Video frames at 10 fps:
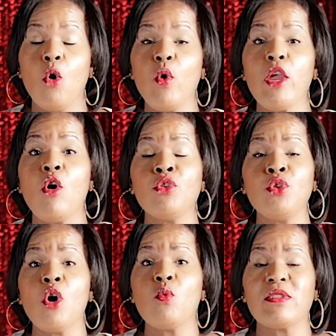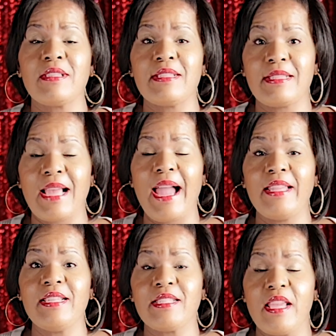we all know what
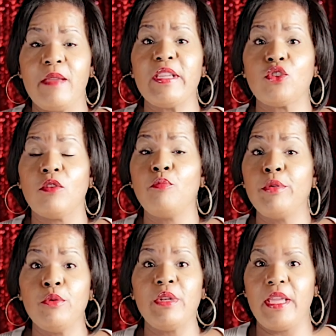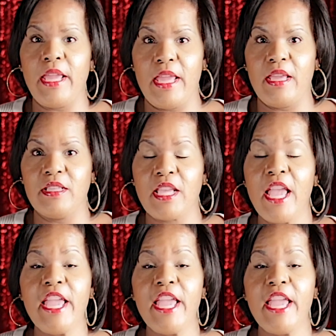society's image of beauty is.